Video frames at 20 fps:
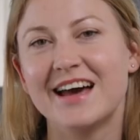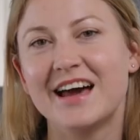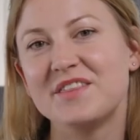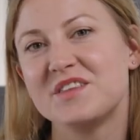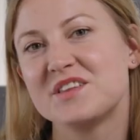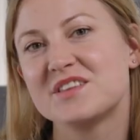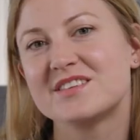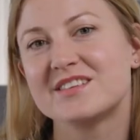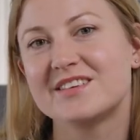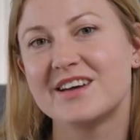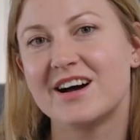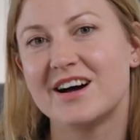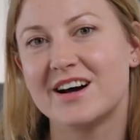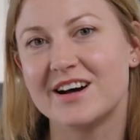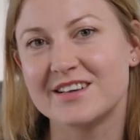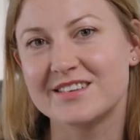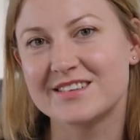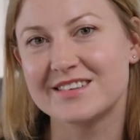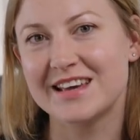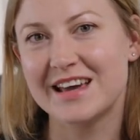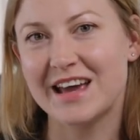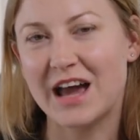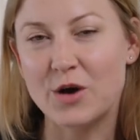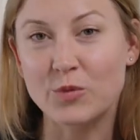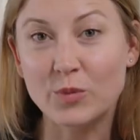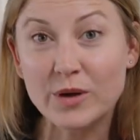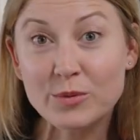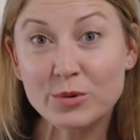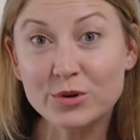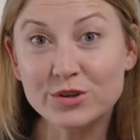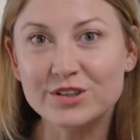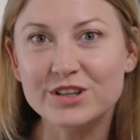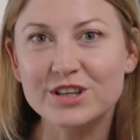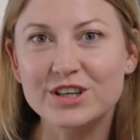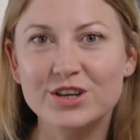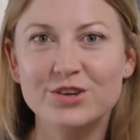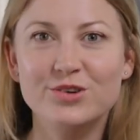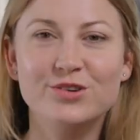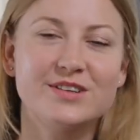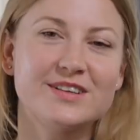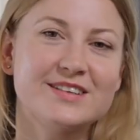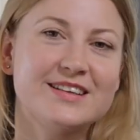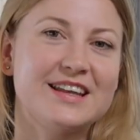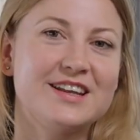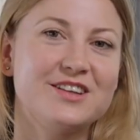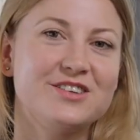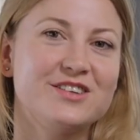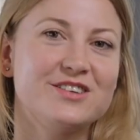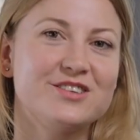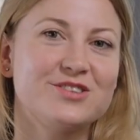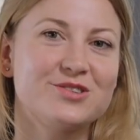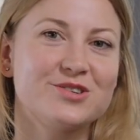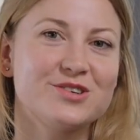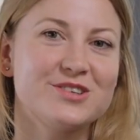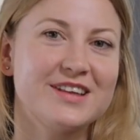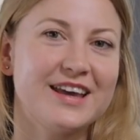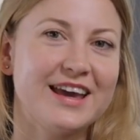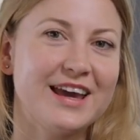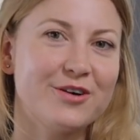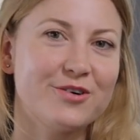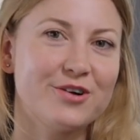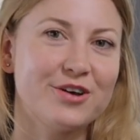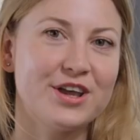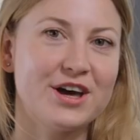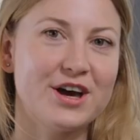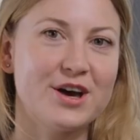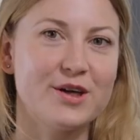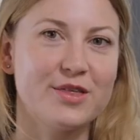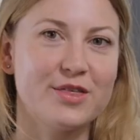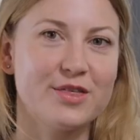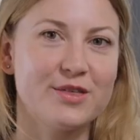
and the stars, and we want to use this energy source here on Earth.